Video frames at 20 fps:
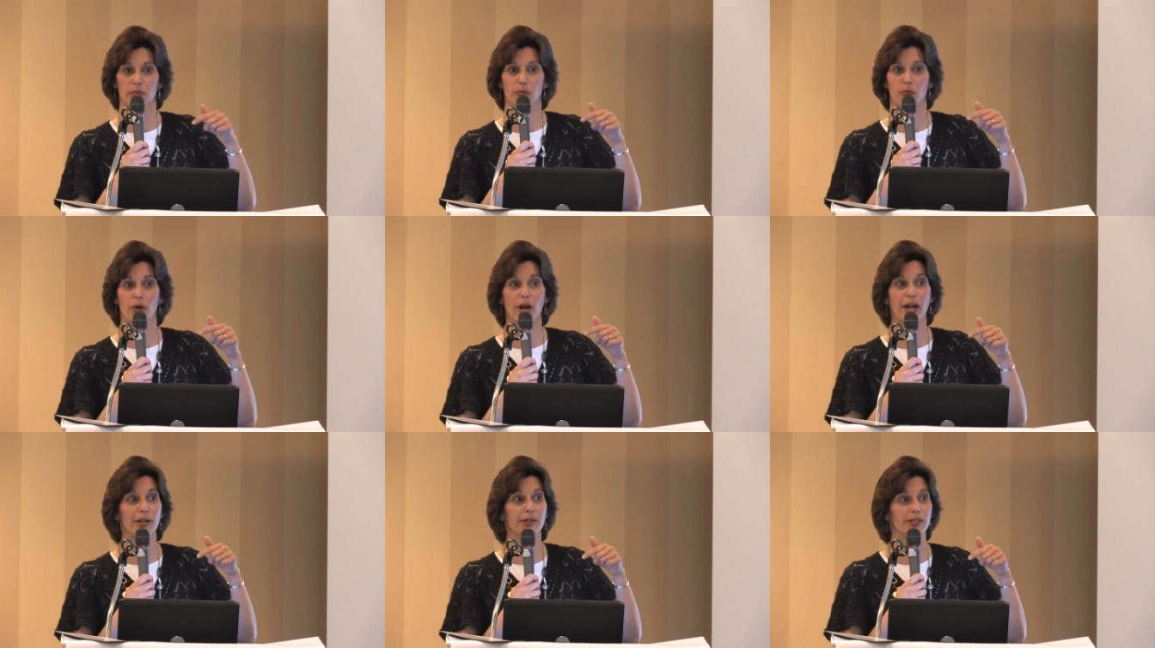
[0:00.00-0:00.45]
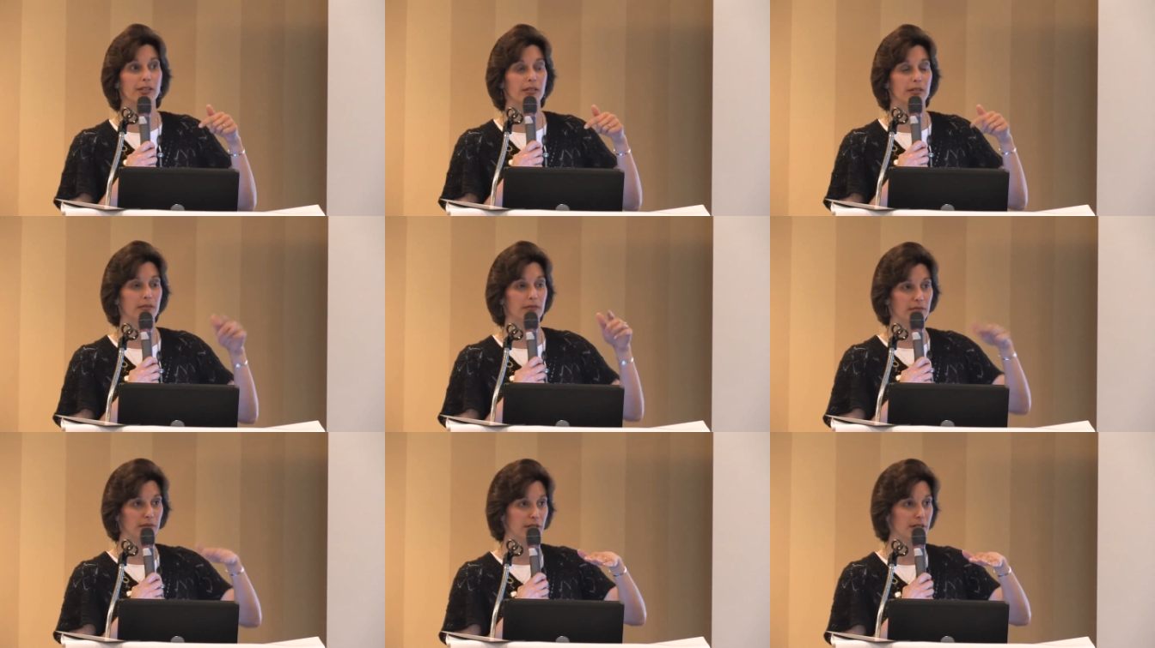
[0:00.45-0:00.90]
prior
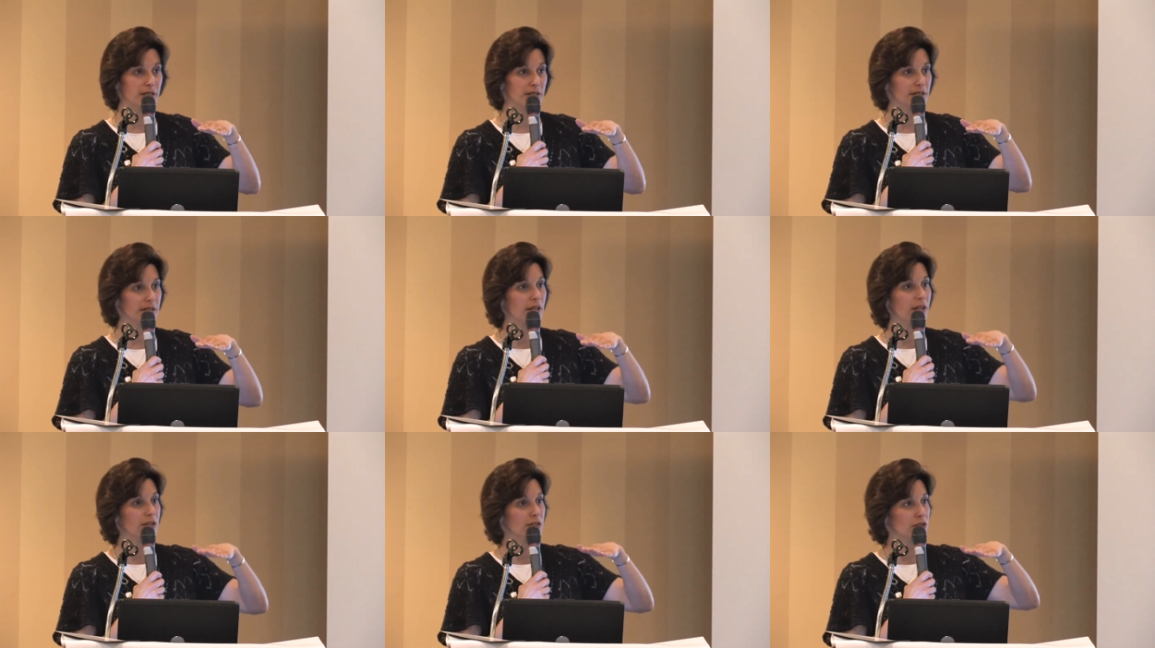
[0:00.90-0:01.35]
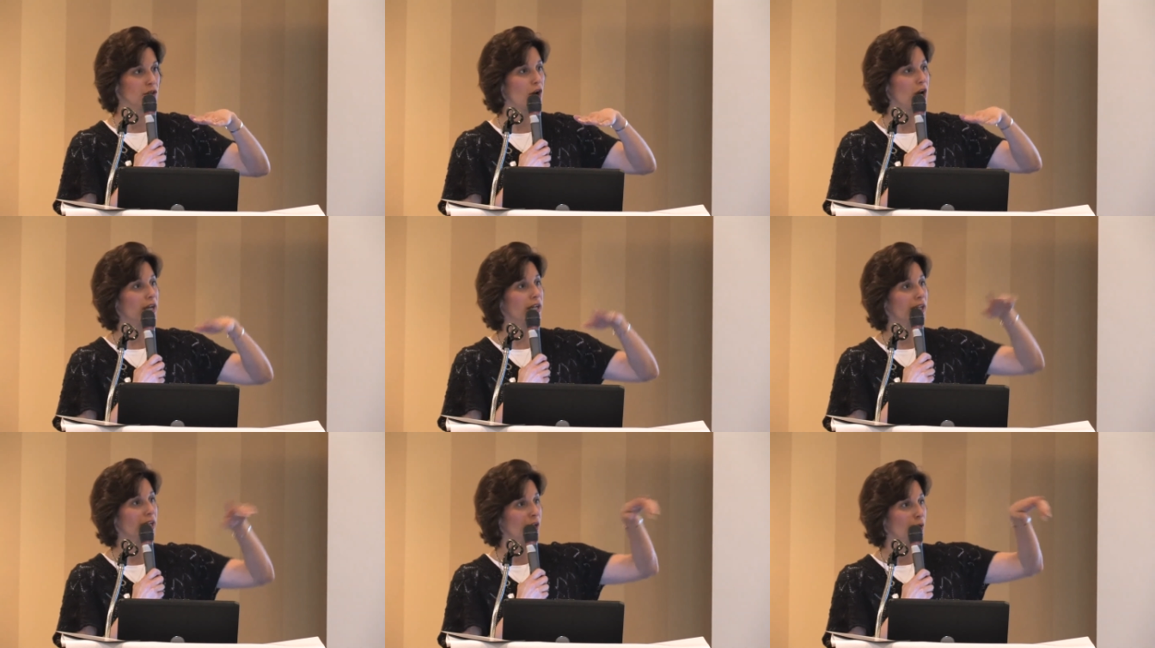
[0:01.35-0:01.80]
to this
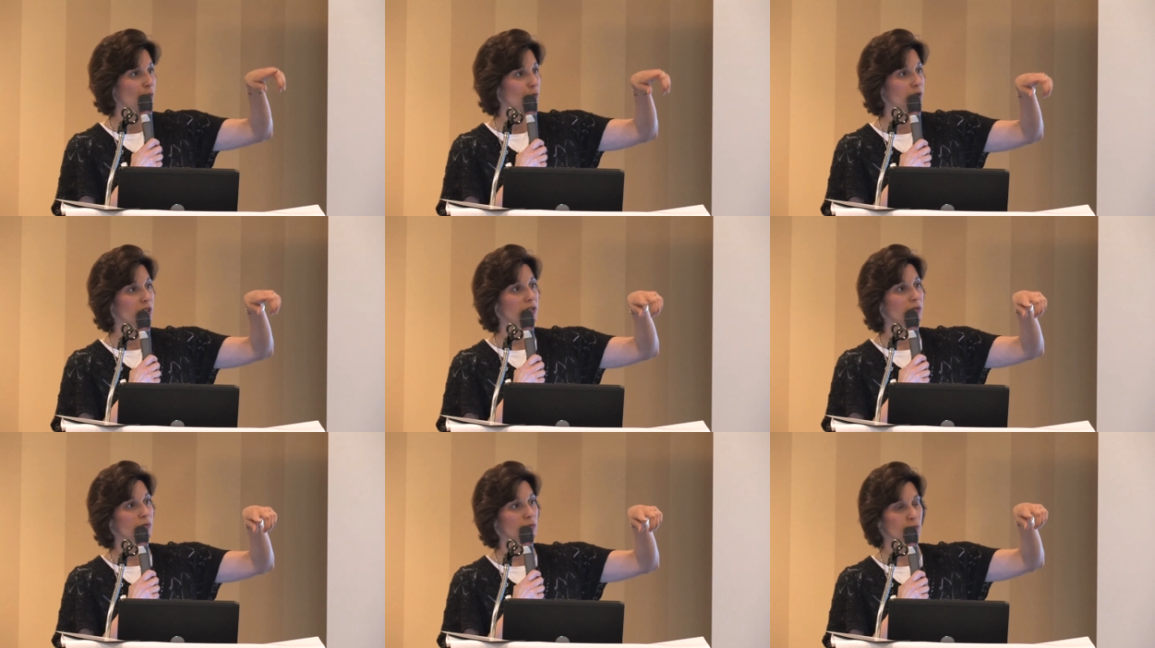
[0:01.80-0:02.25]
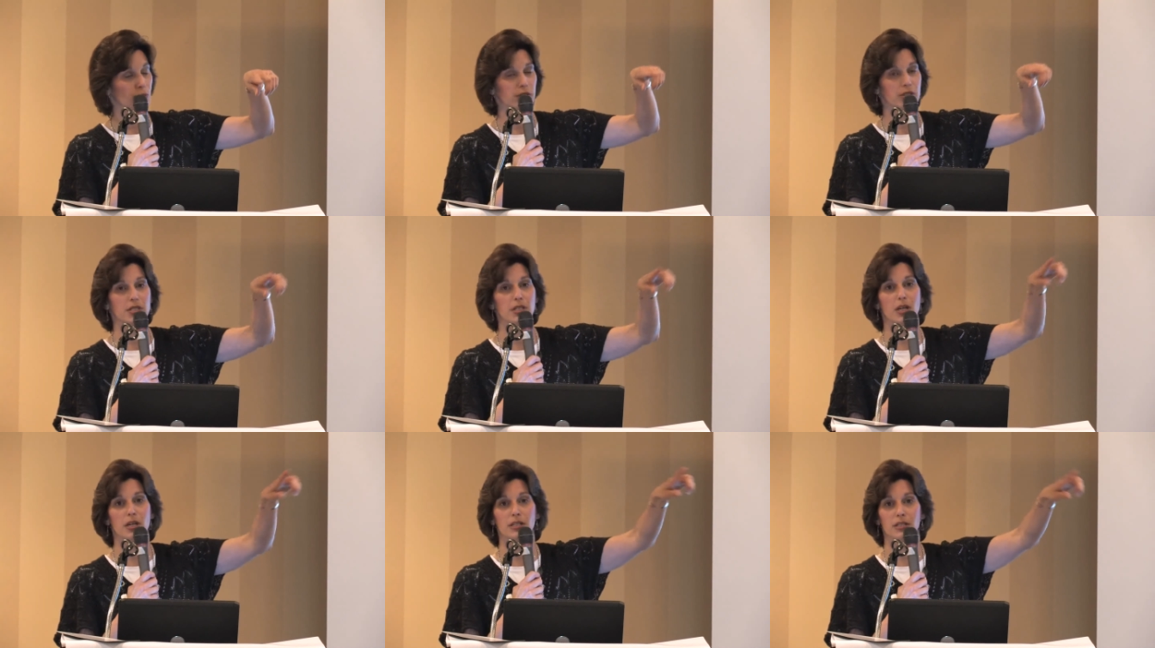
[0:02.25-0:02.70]
talk, when we're
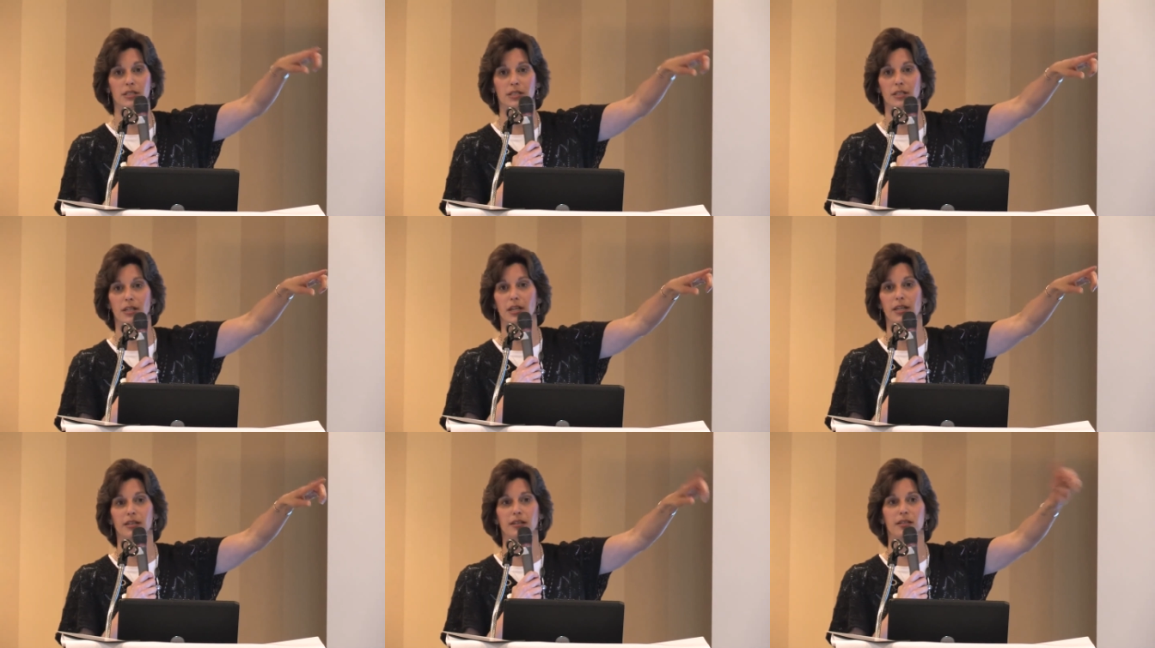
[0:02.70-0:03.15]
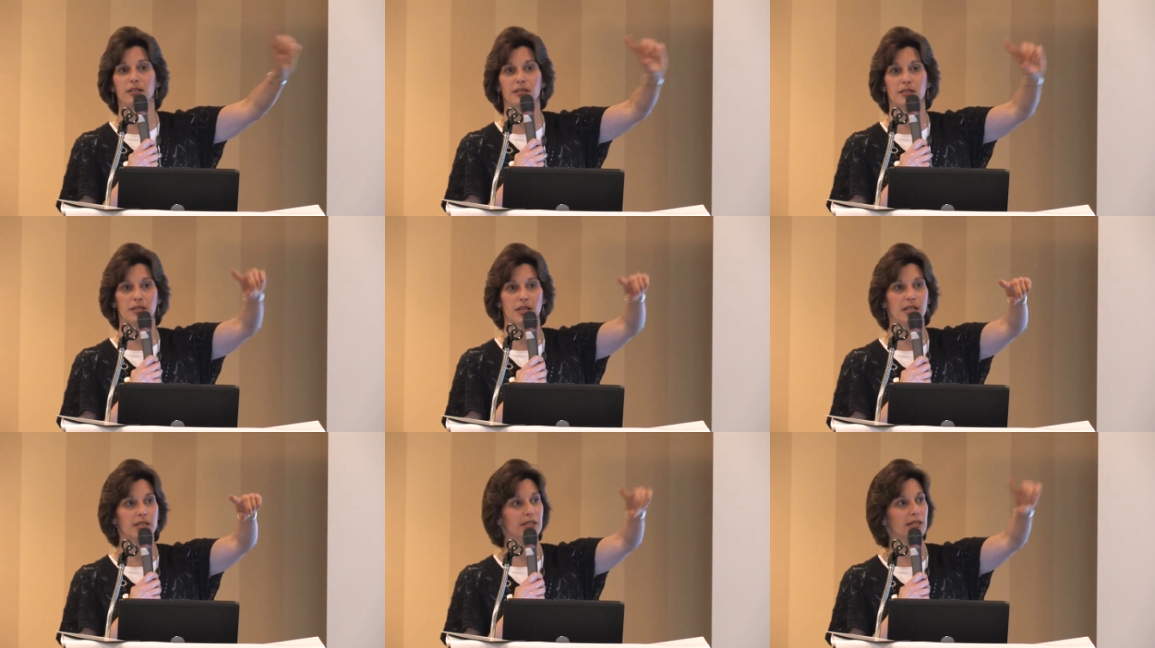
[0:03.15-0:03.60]
done today, the
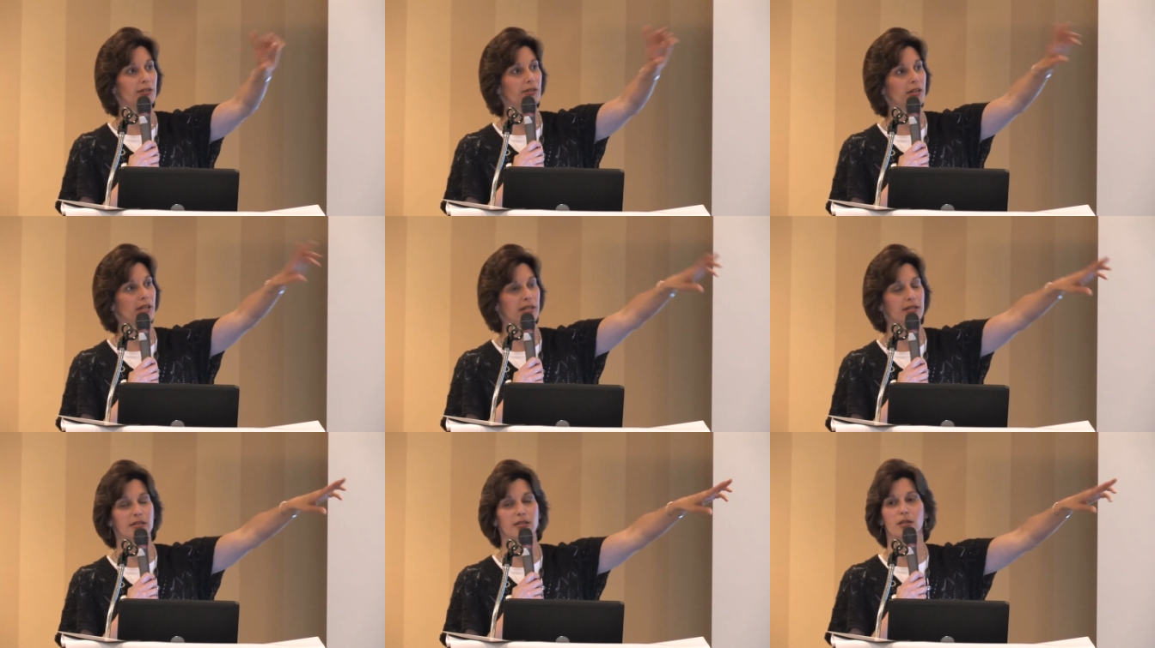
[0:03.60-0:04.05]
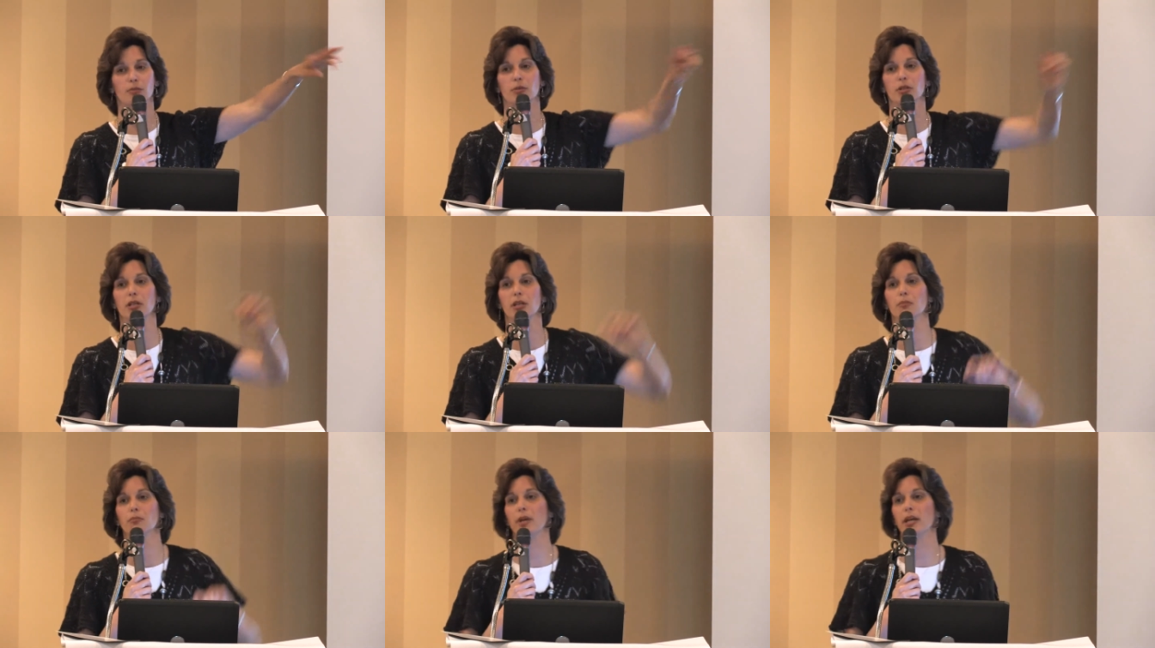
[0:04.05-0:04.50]
Site Center has some,
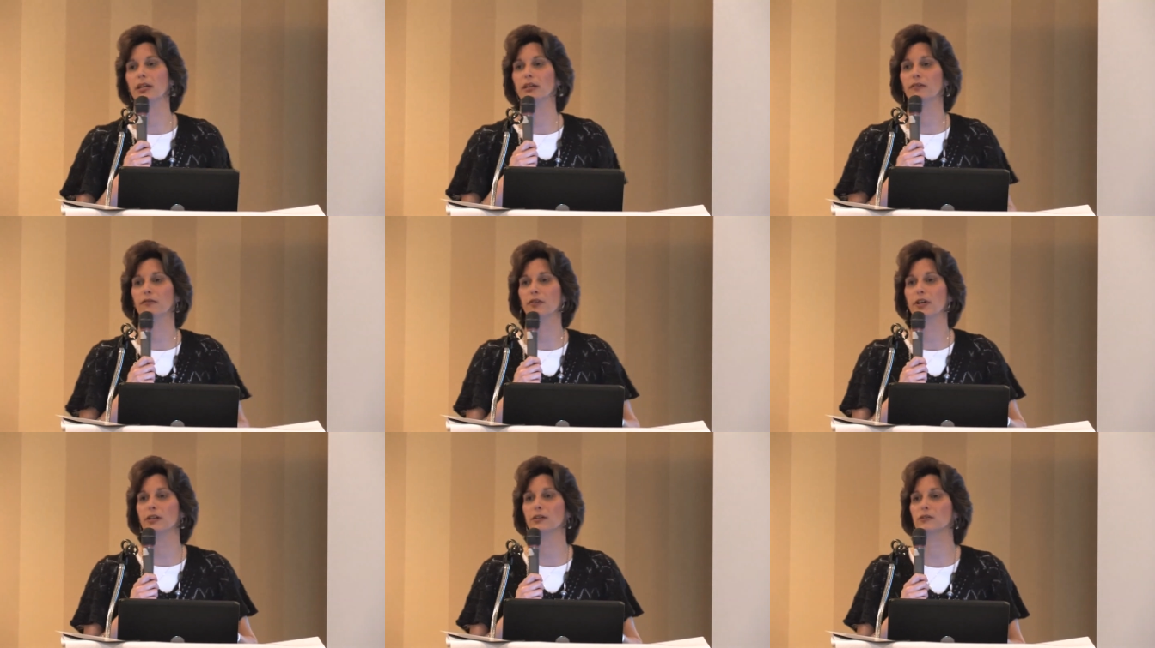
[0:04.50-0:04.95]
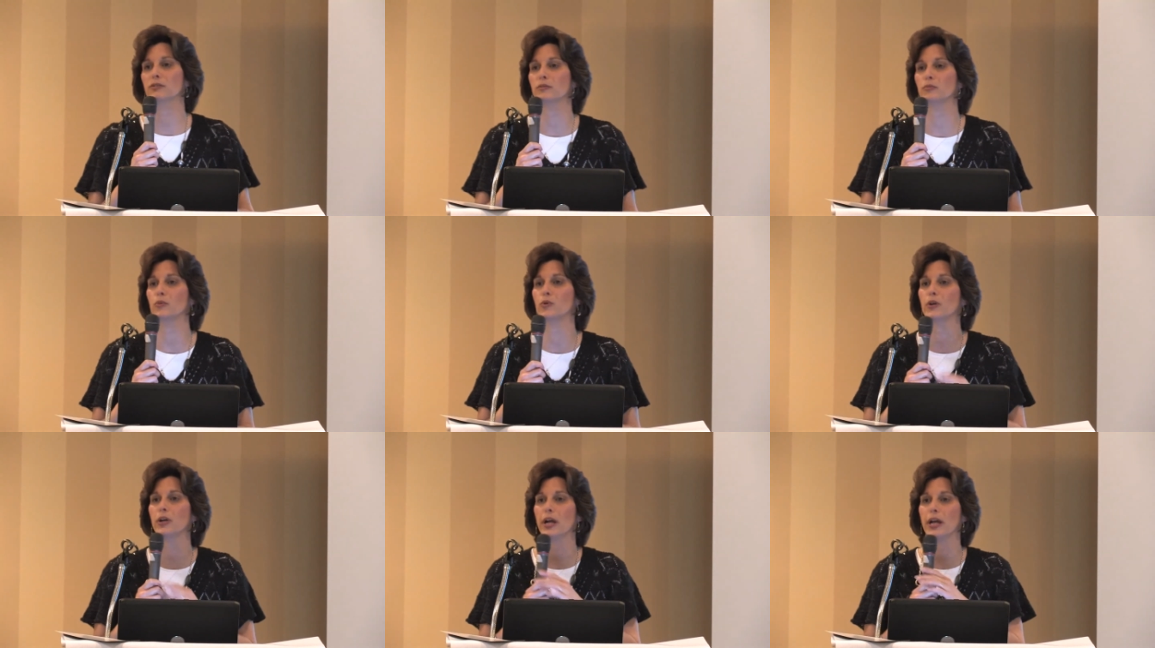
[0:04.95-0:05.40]
and then Magnifiers and
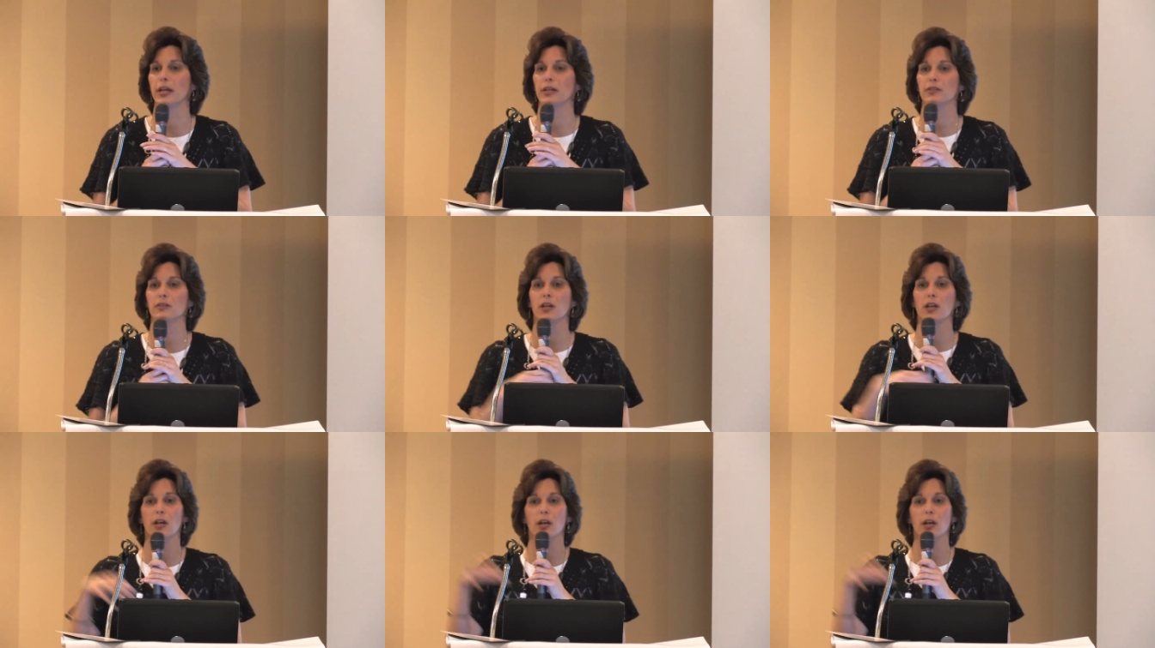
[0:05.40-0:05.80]
More has